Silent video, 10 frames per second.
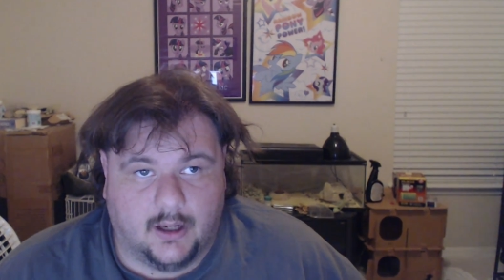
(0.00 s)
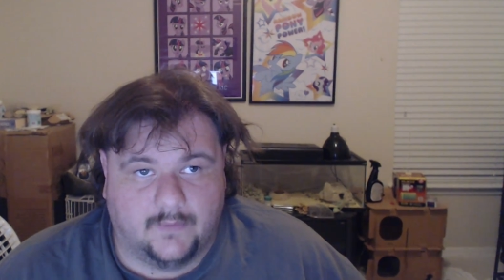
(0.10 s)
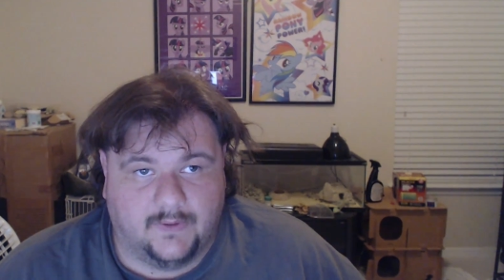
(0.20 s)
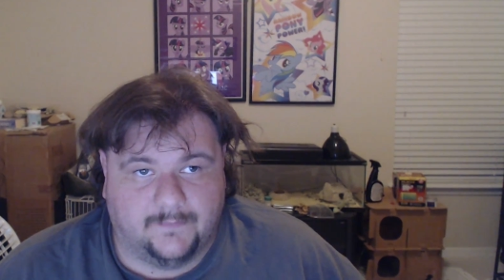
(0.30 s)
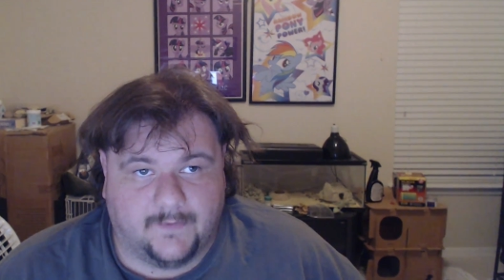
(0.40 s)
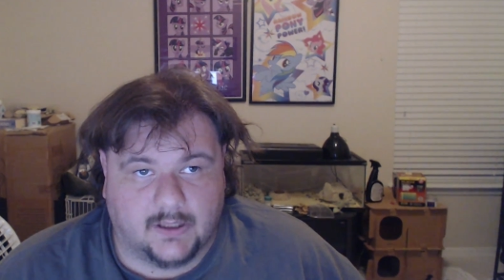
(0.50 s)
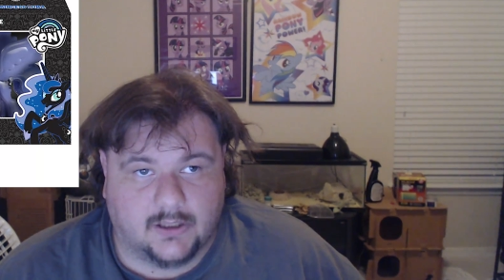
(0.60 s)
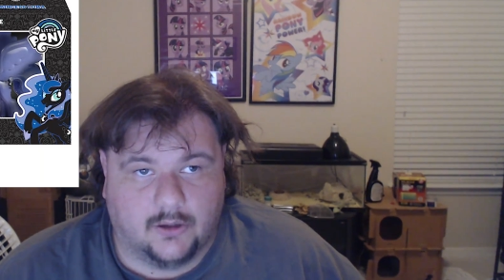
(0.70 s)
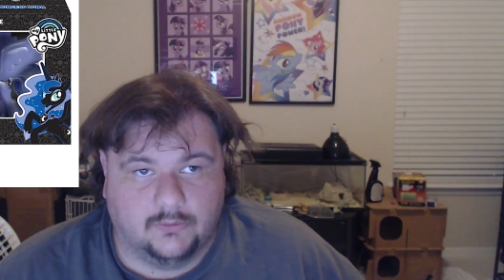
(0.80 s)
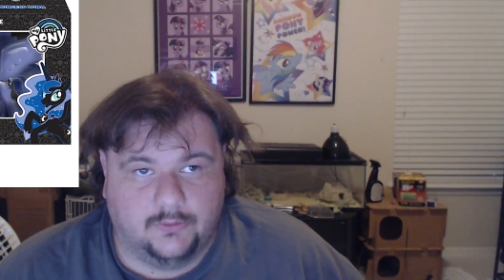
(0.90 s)
of the
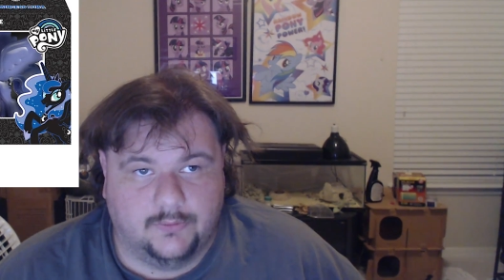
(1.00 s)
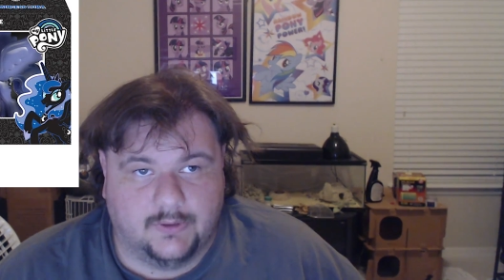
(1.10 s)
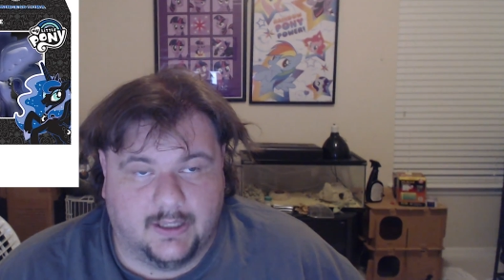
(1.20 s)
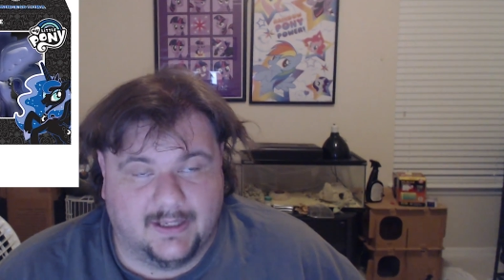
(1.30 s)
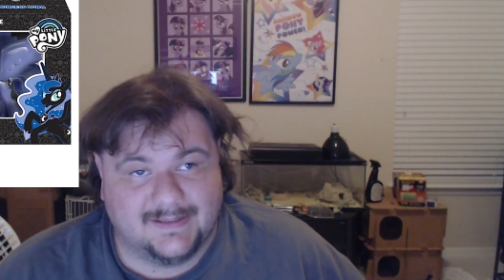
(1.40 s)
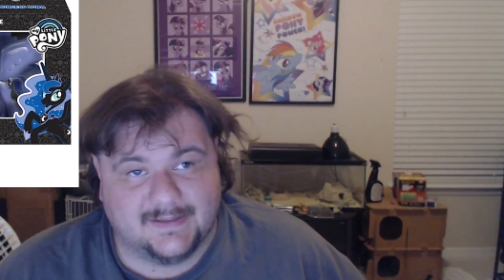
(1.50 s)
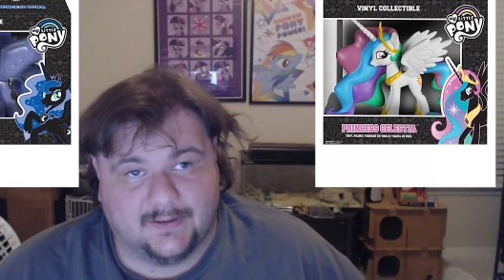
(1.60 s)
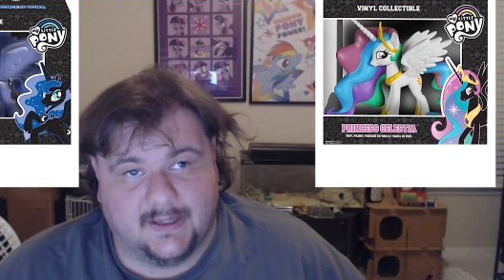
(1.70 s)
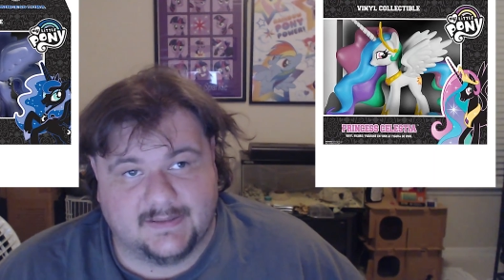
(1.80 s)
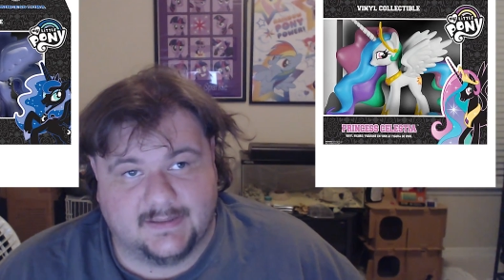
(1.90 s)
Funko, Luna, and
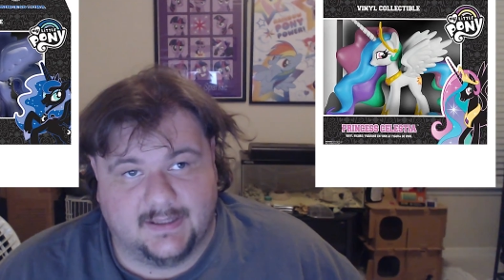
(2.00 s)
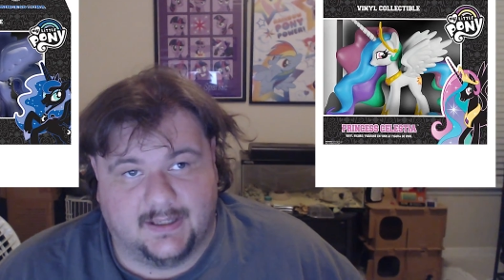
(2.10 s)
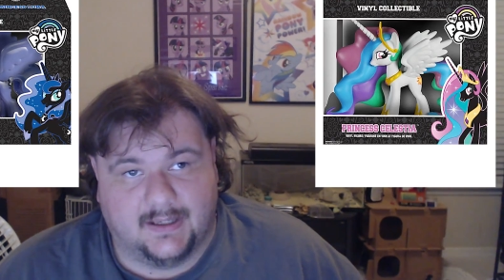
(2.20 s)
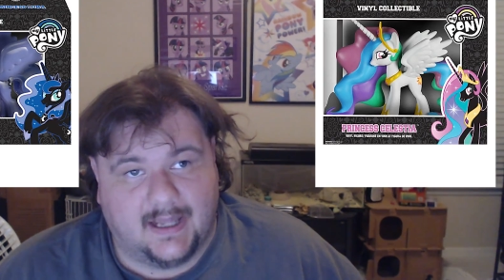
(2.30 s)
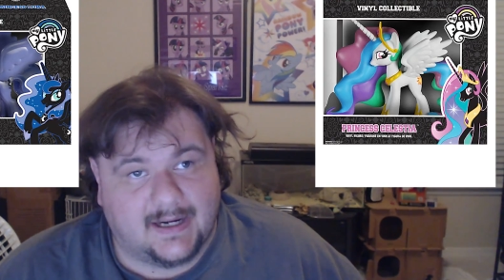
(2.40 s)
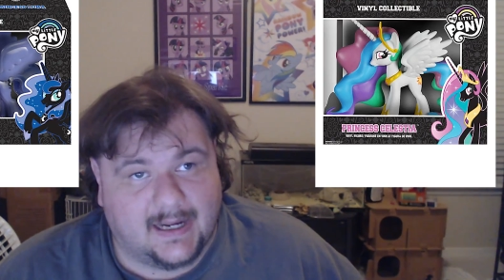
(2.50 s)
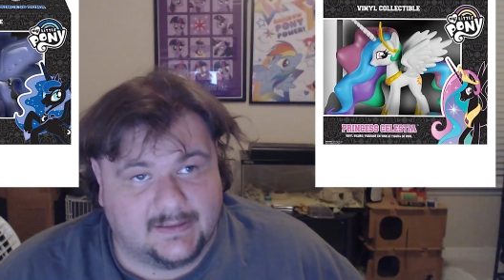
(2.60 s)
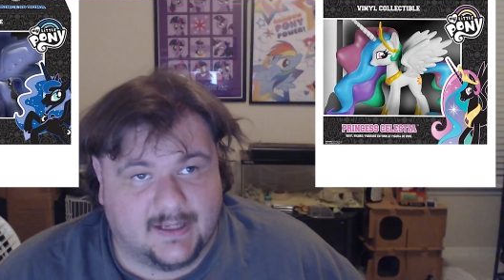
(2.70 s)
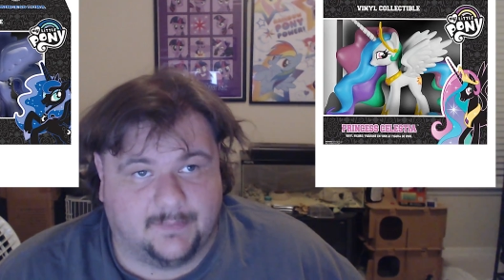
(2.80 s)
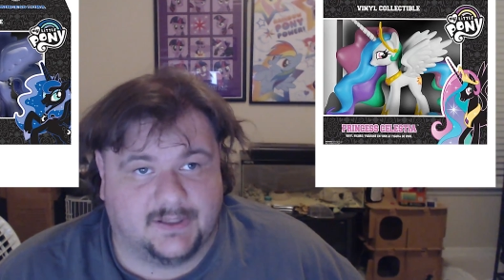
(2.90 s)
Celestia at Hot
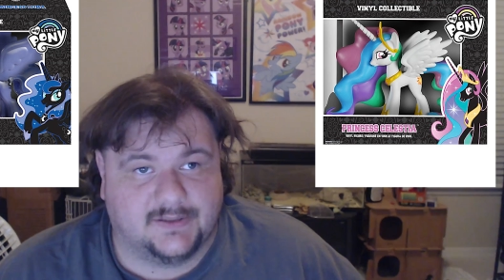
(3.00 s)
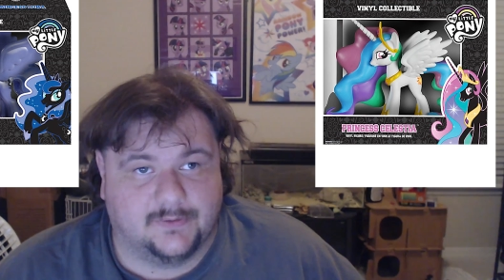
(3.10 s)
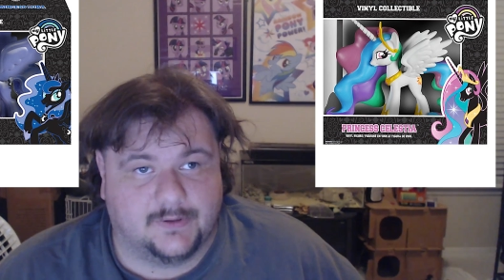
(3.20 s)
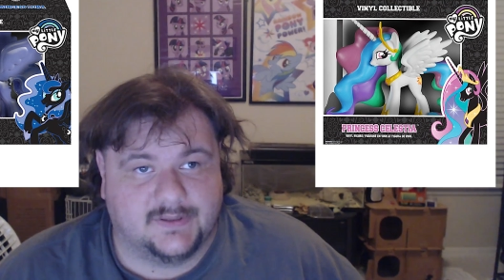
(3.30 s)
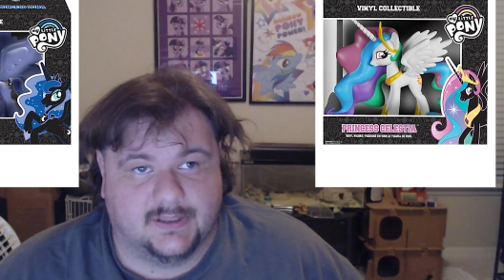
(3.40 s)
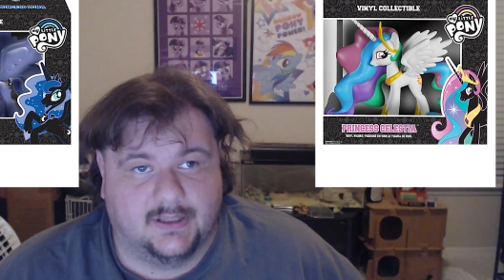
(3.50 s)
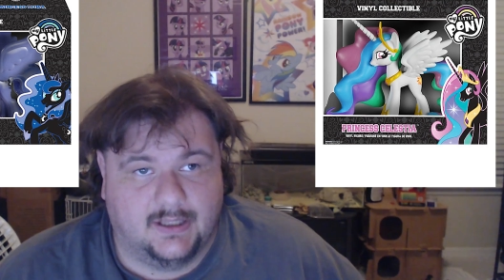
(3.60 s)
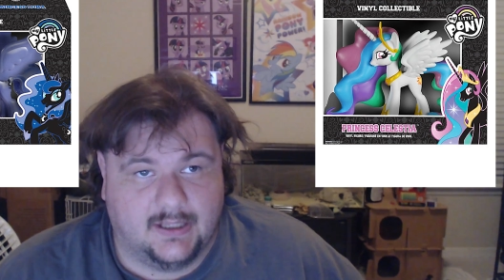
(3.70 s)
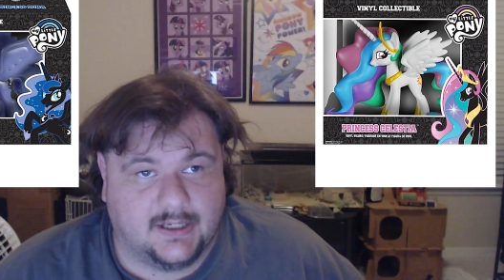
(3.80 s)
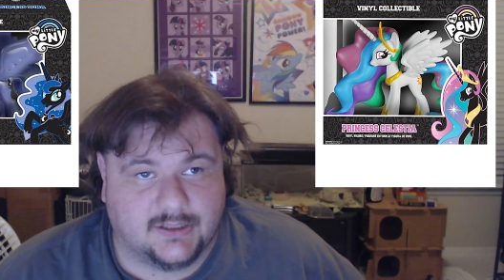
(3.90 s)
Topic stores
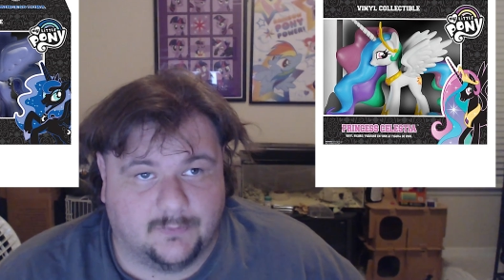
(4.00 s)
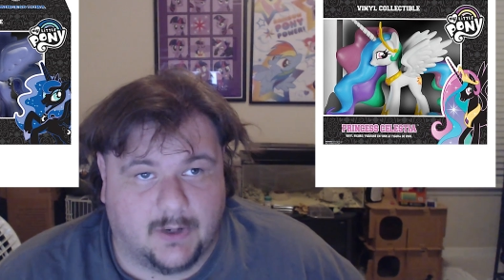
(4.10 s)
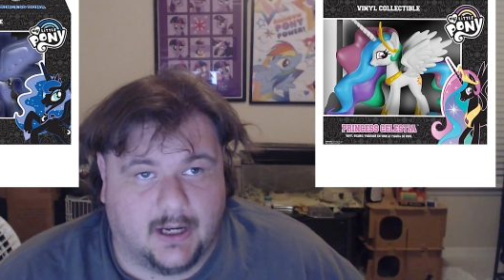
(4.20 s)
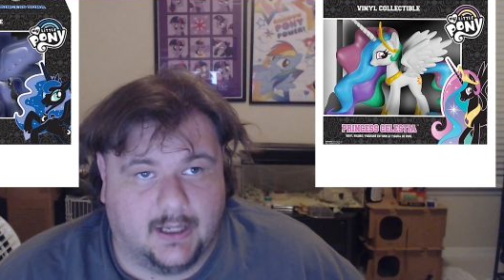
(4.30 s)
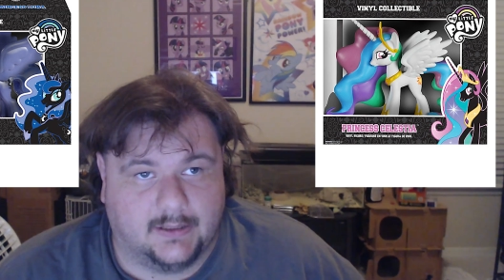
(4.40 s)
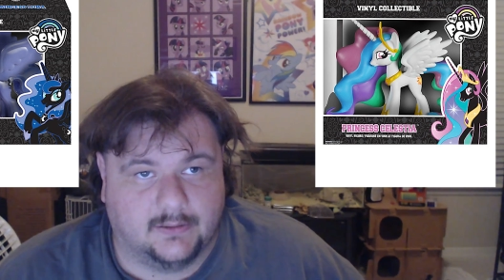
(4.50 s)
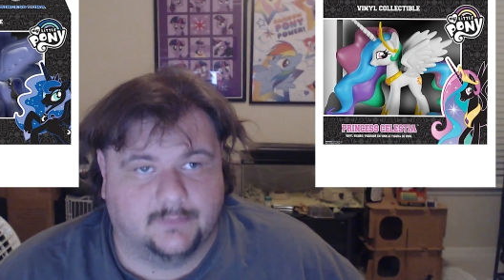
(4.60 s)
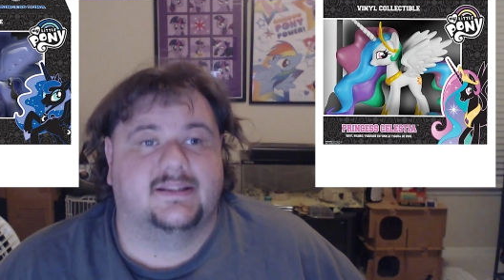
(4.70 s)
nationwide.